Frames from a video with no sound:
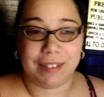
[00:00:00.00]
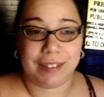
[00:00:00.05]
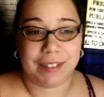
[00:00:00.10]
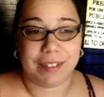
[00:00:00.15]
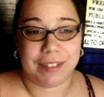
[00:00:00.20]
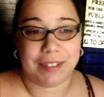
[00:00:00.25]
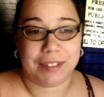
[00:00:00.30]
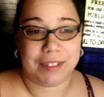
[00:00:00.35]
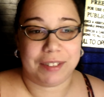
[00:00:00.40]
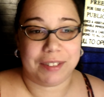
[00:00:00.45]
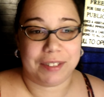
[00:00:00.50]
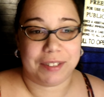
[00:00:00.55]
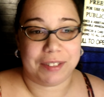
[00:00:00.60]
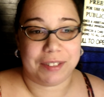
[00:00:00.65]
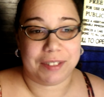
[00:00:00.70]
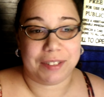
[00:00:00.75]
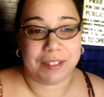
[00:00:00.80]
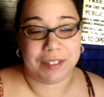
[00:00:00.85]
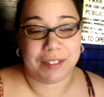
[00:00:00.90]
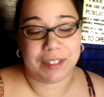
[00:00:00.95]
Okay.
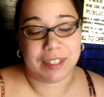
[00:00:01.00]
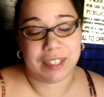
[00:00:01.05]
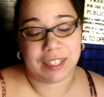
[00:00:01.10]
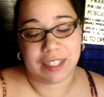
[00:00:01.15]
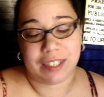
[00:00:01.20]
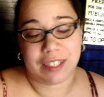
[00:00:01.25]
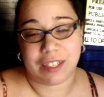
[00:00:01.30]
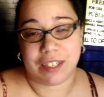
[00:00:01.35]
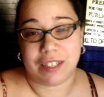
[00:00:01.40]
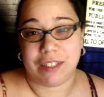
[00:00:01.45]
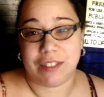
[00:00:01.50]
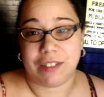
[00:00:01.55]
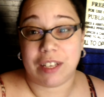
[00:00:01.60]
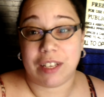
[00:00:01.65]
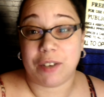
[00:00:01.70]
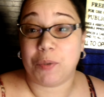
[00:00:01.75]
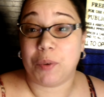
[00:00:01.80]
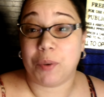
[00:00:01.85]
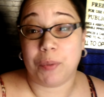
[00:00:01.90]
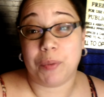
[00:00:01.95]
It does.
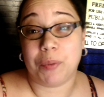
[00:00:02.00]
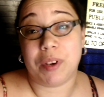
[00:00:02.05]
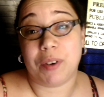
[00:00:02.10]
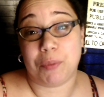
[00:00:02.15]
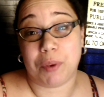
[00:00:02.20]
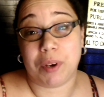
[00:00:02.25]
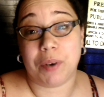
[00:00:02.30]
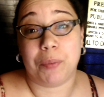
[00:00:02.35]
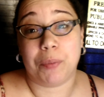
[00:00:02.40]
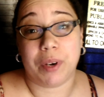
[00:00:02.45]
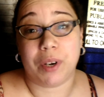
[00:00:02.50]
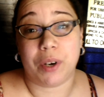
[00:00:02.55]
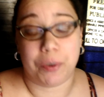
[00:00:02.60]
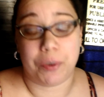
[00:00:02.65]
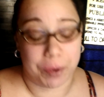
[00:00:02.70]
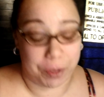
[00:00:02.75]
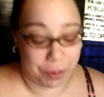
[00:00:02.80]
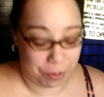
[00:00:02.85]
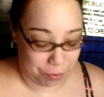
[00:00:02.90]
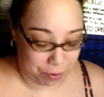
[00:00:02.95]
Like we're we're we're
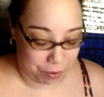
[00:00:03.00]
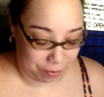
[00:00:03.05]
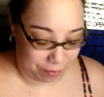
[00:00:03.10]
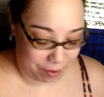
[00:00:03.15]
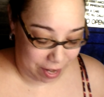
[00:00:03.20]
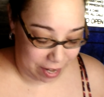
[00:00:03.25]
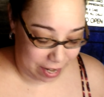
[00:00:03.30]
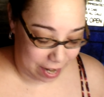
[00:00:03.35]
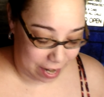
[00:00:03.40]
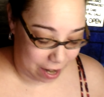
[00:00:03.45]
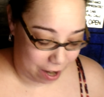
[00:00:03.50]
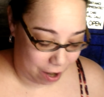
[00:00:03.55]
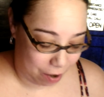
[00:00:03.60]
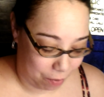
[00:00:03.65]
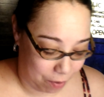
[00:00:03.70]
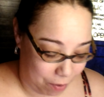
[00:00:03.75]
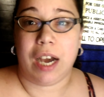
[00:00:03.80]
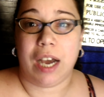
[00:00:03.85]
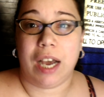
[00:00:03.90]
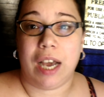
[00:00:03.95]
going through it right
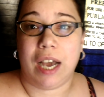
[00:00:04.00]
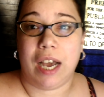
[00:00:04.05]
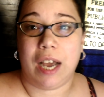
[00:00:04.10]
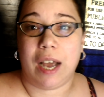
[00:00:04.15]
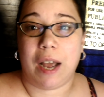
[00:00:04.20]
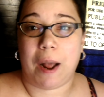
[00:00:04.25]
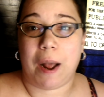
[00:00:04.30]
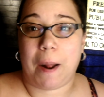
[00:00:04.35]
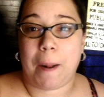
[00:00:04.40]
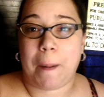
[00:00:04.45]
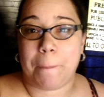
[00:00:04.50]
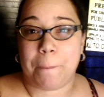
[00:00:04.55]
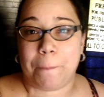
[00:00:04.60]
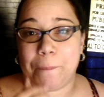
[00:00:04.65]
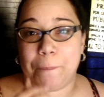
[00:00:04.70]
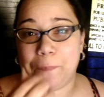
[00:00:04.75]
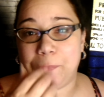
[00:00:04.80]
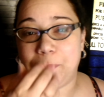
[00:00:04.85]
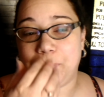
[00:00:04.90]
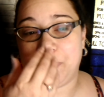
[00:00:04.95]
now. Still my birthday week.
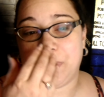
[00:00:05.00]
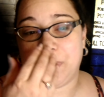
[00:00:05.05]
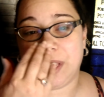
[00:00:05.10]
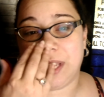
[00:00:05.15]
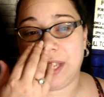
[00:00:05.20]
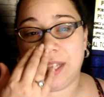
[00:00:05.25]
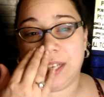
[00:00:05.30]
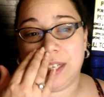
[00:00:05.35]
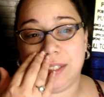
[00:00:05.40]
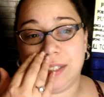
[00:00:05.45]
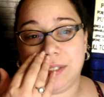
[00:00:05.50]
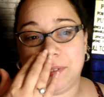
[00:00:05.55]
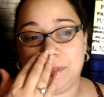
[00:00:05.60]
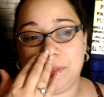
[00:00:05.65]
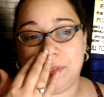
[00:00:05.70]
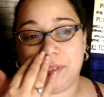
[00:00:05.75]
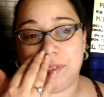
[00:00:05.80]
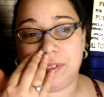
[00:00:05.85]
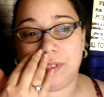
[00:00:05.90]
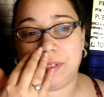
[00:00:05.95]
Go
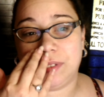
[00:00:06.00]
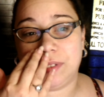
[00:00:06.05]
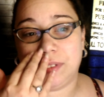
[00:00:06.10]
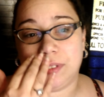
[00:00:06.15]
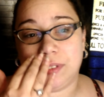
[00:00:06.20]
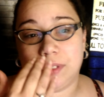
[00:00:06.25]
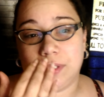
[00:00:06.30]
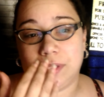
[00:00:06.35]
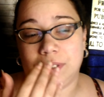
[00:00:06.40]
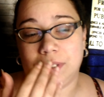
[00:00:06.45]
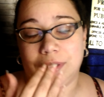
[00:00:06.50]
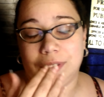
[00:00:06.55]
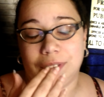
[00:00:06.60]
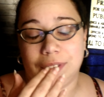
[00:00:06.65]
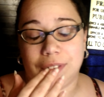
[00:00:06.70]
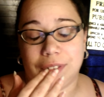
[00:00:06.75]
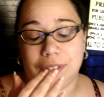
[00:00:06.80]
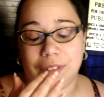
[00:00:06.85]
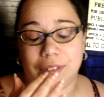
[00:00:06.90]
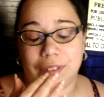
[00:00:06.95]
away, or I shall
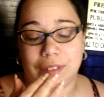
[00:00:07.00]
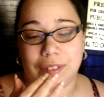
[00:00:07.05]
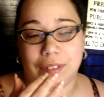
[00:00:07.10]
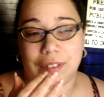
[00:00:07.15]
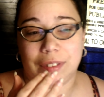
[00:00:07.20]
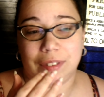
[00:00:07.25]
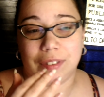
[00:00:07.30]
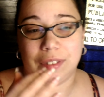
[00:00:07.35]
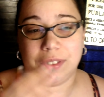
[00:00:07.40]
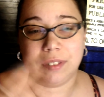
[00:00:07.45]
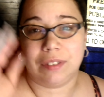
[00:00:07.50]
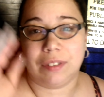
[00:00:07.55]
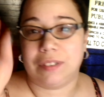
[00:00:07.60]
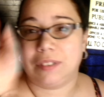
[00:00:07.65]
taunt you a